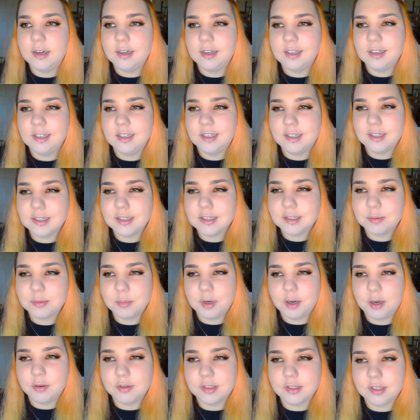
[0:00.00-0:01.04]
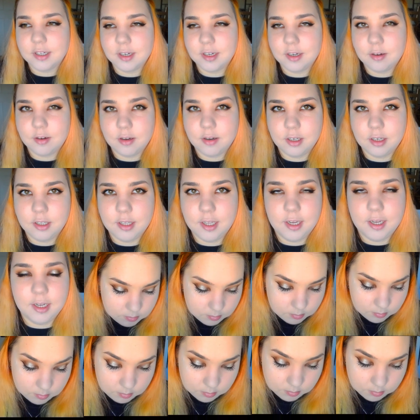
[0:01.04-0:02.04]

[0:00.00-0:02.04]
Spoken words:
it just smells like holiday.